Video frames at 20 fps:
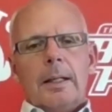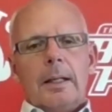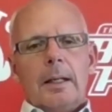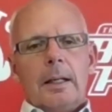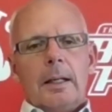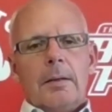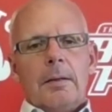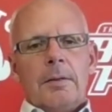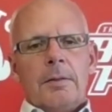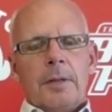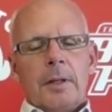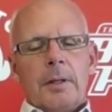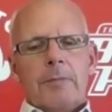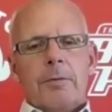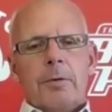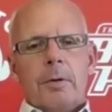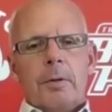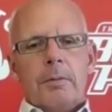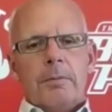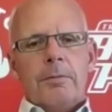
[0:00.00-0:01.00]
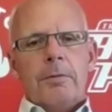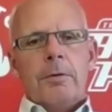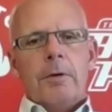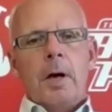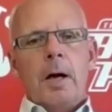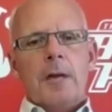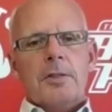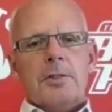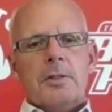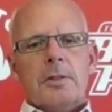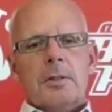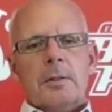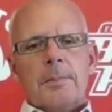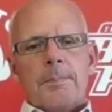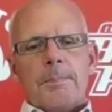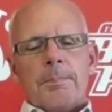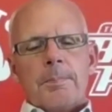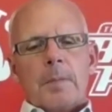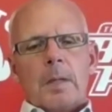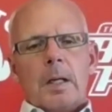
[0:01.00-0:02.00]
I think for us,
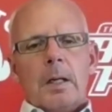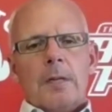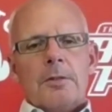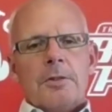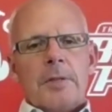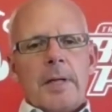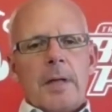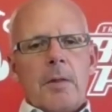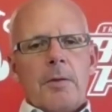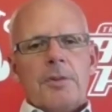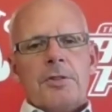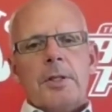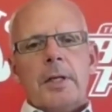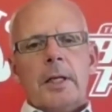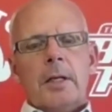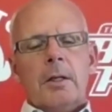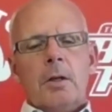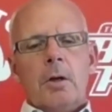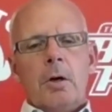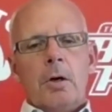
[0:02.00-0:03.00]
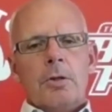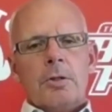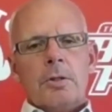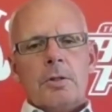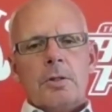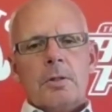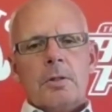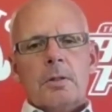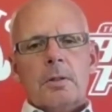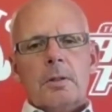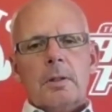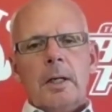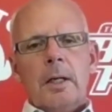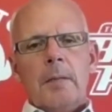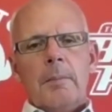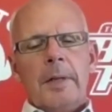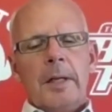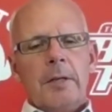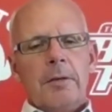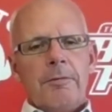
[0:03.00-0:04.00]
as now the second largest
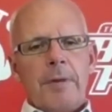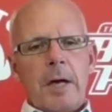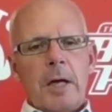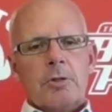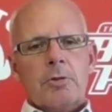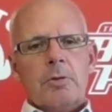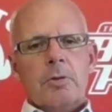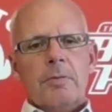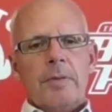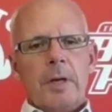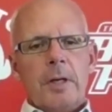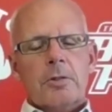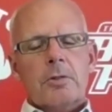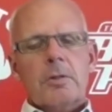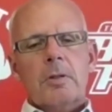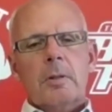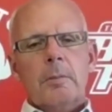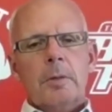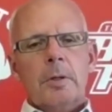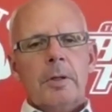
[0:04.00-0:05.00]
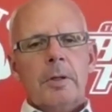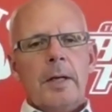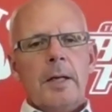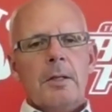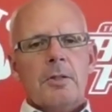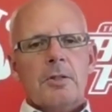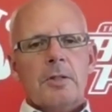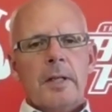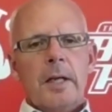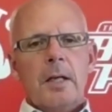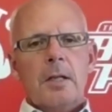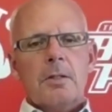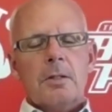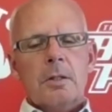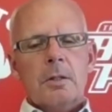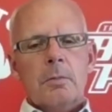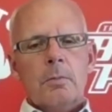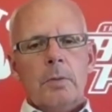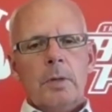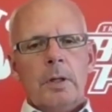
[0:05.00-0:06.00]
manufacturer of ice cream in the United States
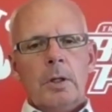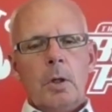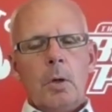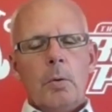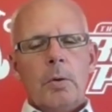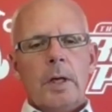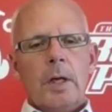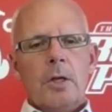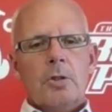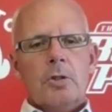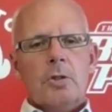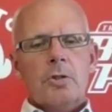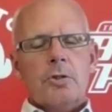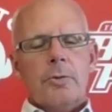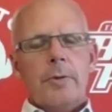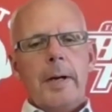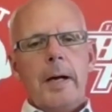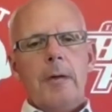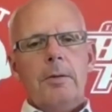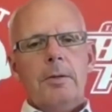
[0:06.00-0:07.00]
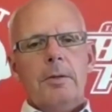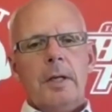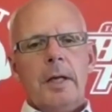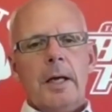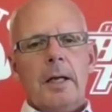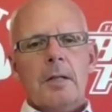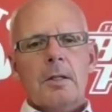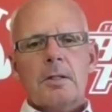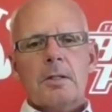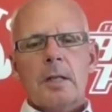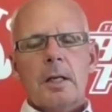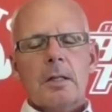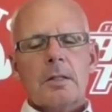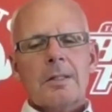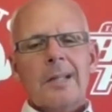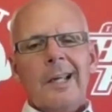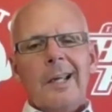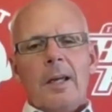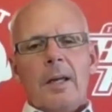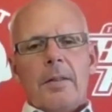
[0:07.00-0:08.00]
and locations around the United States,
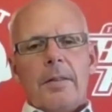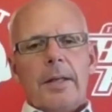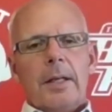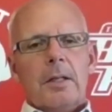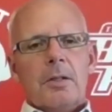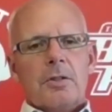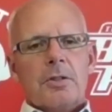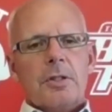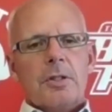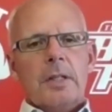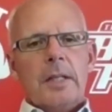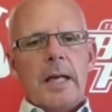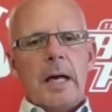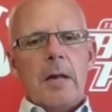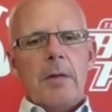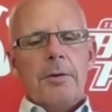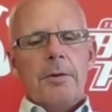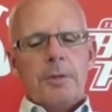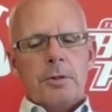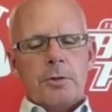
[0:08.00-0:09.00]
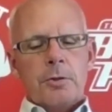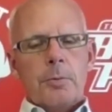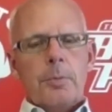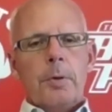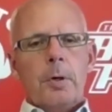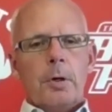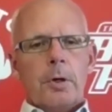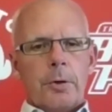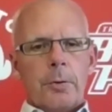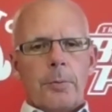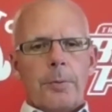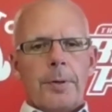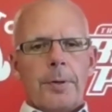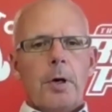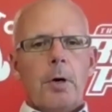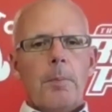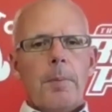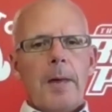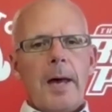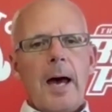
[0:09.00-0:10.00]
they can see now that there's a real
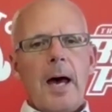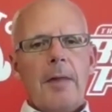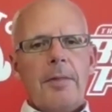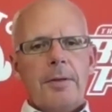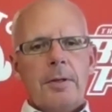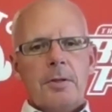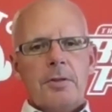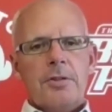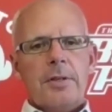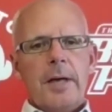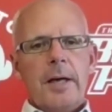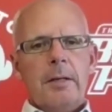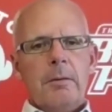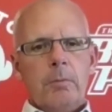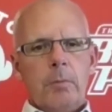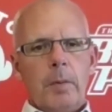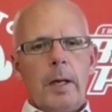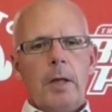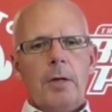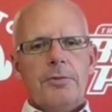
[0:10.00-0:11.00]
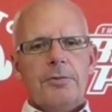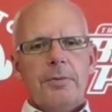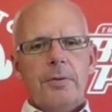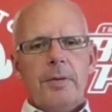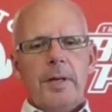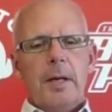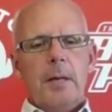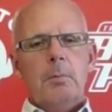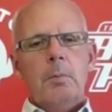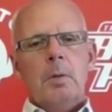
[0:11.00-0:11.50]
career path inside of Wells for them.